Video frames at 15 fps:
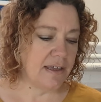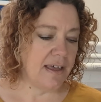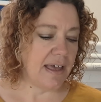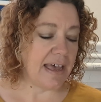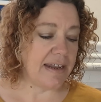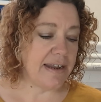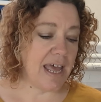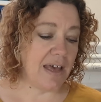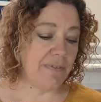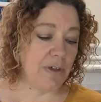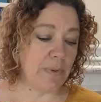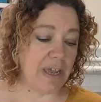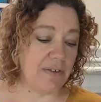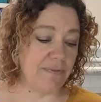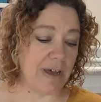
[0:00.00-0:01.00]
And
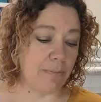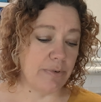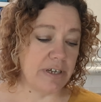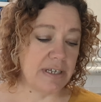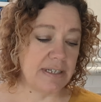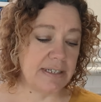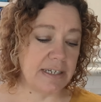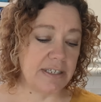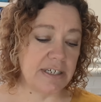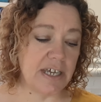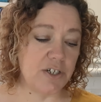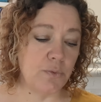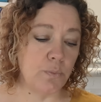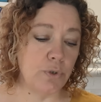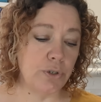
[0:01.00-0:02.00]
heavyweight fabrics such
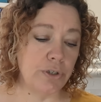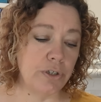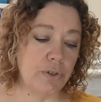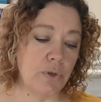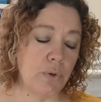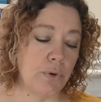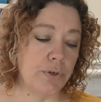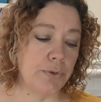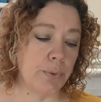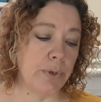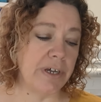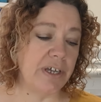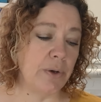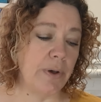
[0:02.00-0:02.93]
as wool, corduroy,